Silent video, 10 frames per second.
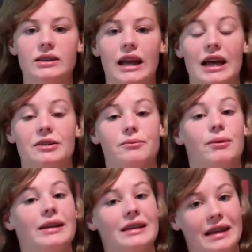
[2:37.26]
And
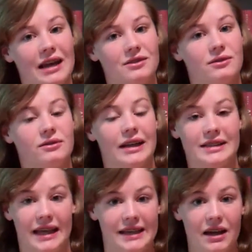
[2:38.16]
when Castle
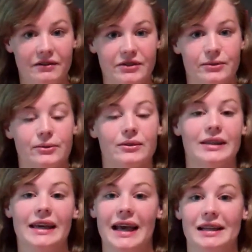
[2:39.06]
gets kicked out of school,
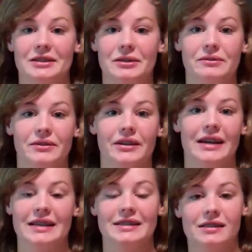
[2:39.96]
he hands over
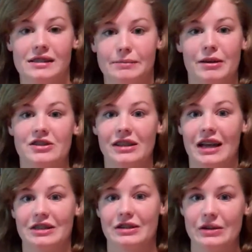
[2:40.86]
his
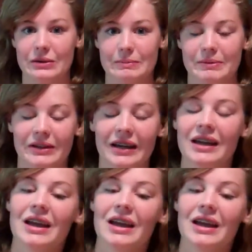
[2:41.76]
specialized notebook